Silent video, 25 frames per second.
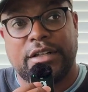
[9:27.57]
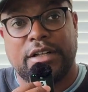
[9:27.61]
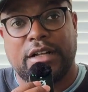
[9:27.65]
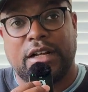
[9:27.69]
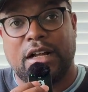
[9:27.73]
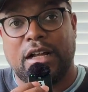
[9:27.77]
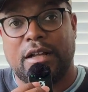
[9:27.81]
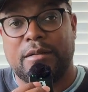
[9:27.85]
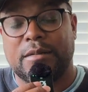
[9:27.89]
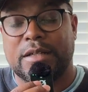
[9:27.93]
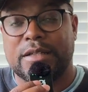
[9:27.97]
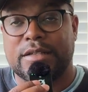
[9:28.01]

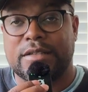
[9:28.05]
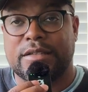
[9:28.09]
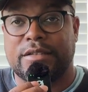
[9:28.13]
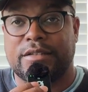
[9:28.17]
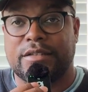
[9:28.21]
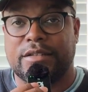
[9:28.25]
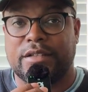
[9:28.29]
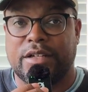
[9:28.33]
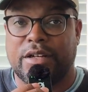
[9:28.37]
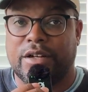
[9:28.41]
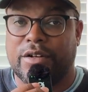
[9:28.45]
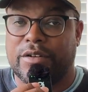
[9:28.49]
because
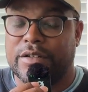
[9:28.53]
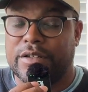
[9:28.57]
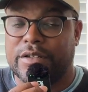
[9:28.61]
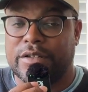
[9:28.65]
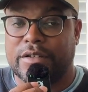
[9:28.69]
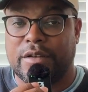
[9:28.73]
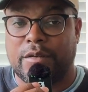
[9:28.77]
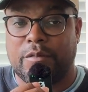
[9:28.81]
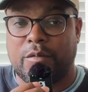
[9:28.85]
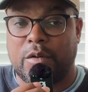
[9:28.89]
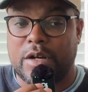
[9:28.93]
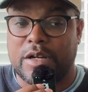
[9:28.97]
I
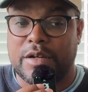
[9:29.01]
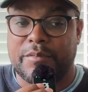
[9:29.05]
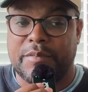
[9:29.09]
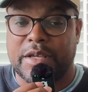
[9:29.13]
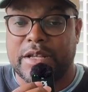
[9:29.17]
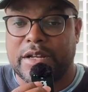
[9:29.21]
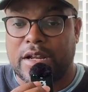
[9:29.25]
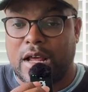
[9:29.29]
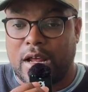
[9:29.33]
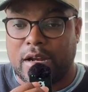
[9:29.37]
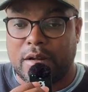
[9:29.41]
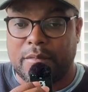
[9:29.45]
wanted to
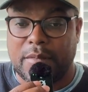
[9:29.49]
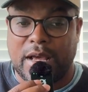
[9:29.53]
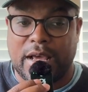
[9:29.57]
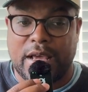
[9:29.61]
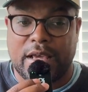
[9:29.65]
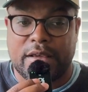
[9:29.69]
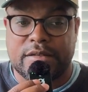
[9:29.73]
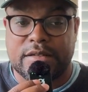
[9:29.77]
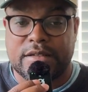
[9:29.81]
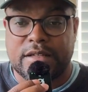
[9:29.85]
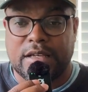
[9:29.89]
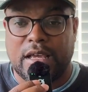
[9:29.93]
be
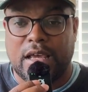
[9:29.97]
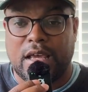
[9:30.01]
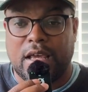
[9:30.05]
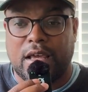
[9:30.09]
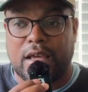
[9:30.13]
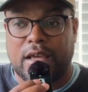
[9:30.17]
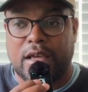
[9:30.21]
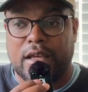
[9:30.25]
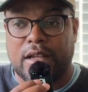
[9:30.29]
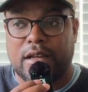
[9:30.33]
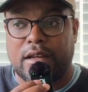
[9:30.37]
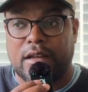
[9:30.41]
anonymized,
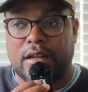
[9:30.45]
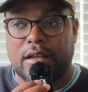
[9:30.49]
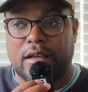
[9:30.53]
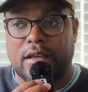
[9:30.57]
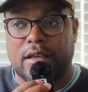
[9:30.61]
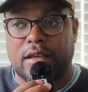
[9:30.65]
and